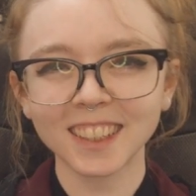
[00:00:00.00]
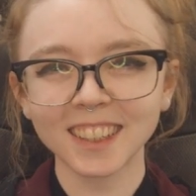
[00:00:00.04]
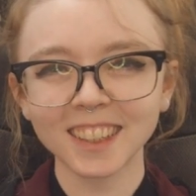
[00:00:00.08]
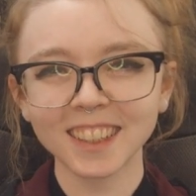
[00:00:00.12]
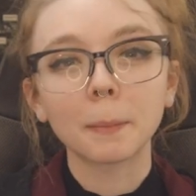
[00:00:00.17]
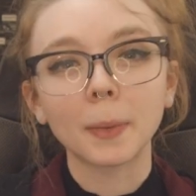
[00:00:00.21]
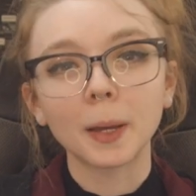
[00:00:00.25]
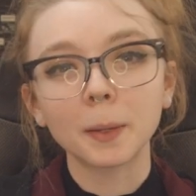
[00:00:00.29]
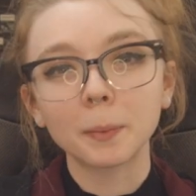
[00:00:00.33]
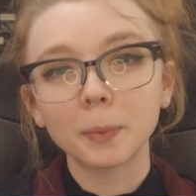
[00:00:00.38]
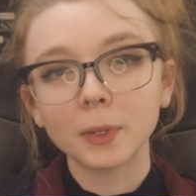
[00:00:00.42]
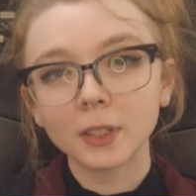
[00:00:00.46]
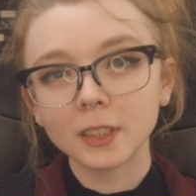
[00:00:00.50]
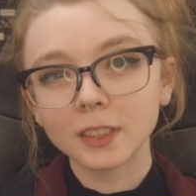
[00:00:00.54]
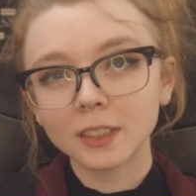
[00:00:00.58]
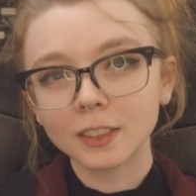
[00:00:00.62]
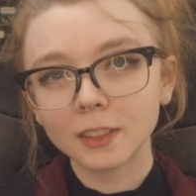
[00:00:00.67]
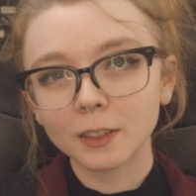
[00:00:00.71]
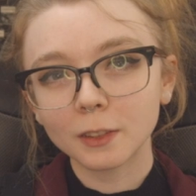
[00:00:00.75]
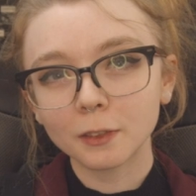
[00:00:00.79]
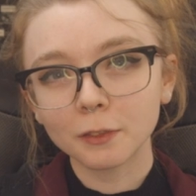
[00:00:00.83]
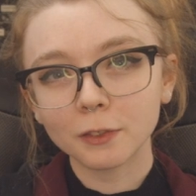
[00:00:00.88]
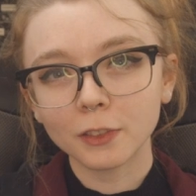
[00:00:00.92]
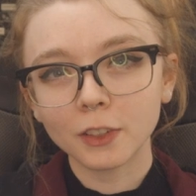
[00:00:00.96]
My
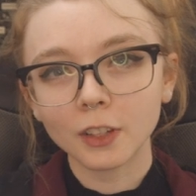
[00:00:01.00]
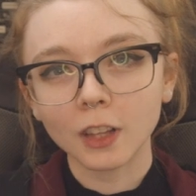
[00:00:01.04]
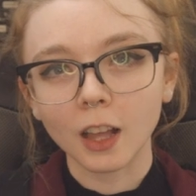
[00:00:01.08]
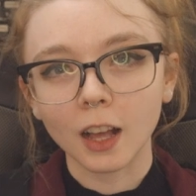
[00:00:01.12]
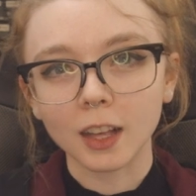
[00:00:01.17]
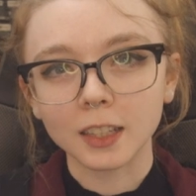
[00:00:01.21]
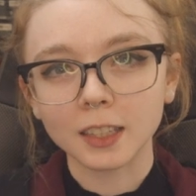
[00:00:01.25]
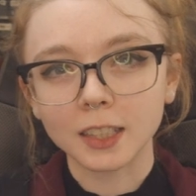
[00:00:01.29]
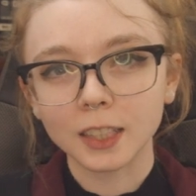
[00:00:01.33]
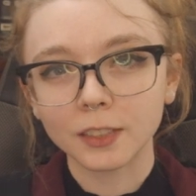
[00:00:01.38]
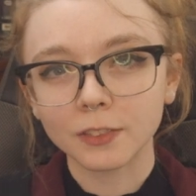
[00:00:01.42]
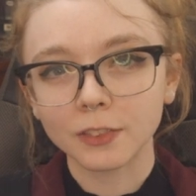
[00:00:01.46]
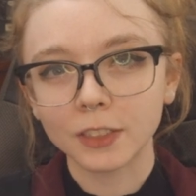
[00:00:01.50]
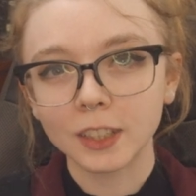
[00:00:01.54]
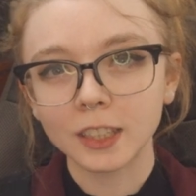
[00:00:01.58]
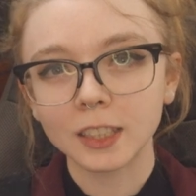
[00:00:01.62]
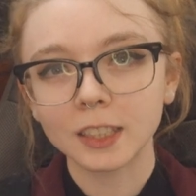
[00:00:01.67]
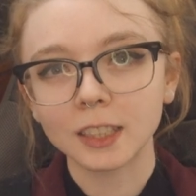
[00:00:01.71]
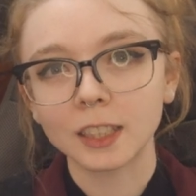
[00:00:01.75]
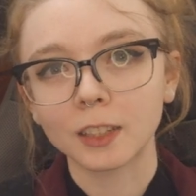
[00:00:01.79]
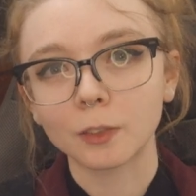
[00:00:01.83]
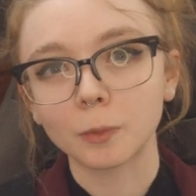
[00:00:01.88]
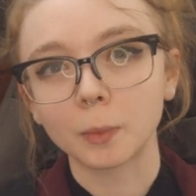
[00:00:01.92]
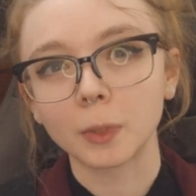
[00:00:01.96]
personal
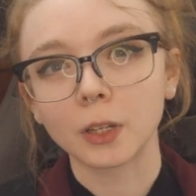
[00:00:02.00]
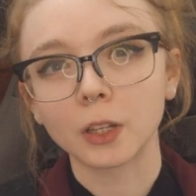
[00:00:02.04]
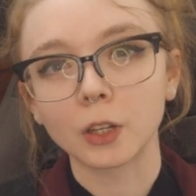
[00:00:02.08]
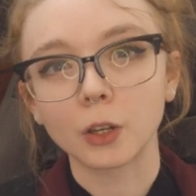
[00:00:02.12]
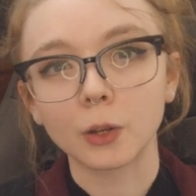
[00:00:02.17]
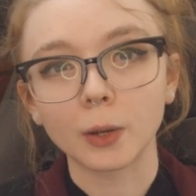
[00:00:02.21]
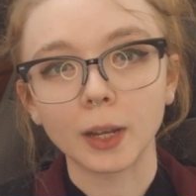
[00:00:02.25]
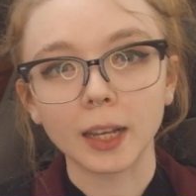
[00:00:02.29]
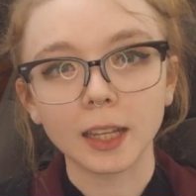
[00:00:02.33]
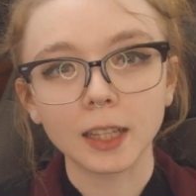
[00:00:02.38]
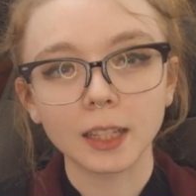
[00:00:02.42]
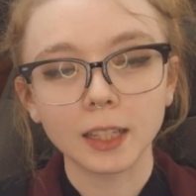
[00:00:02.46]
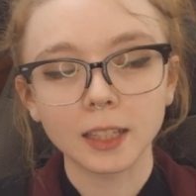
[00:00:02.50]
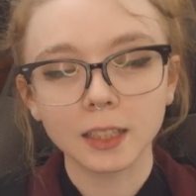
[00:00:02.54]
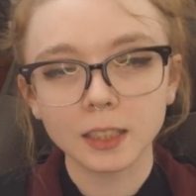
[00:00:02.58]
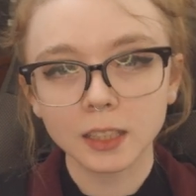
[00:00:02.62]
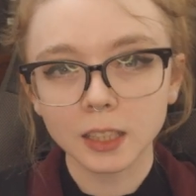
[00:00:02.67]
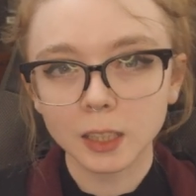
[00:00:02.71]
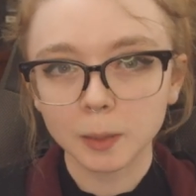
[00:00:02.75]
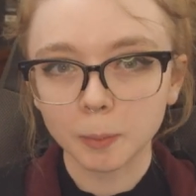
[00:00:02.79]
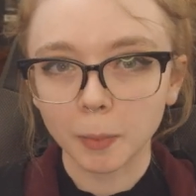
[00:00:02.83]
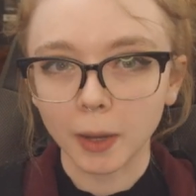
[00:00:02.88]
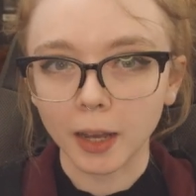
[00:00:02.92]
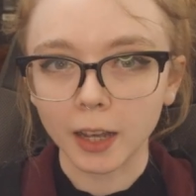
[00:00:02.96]
philosophies have been greatly
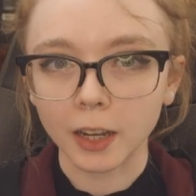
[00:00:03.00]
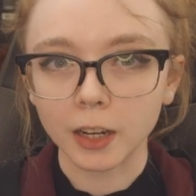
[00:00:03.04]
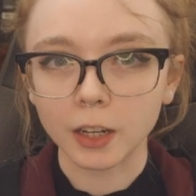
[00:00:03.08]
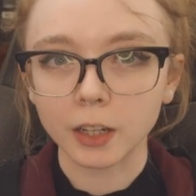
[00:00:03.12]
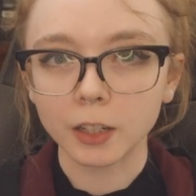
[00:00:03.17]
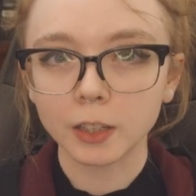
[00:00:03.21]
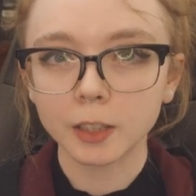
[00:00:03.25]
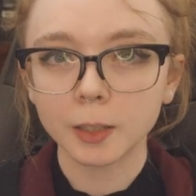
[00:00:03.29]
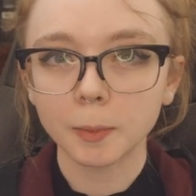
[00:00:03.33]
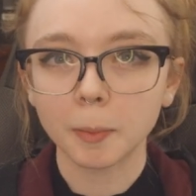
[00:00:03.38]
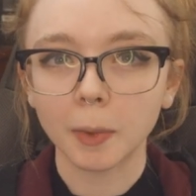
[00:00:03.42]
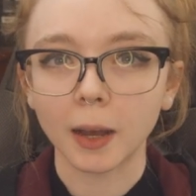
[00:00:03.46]
inspired